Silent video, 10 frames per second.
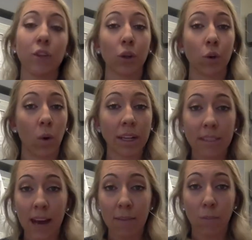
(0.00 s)
They're going
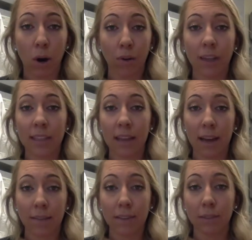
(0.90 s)
to have moderate to
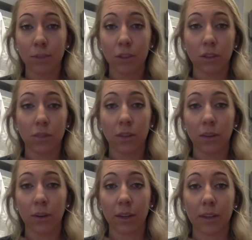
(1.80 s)
heavy subgingival
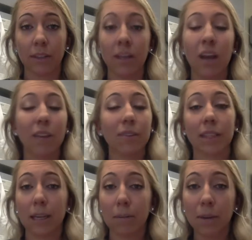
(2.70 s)
calculus. There's
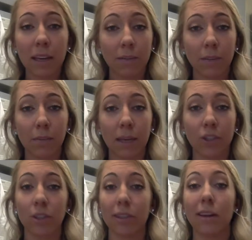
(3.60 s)
going to be
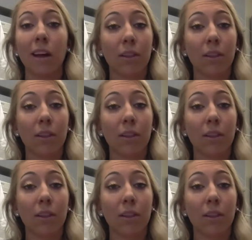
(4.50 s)
inflammation.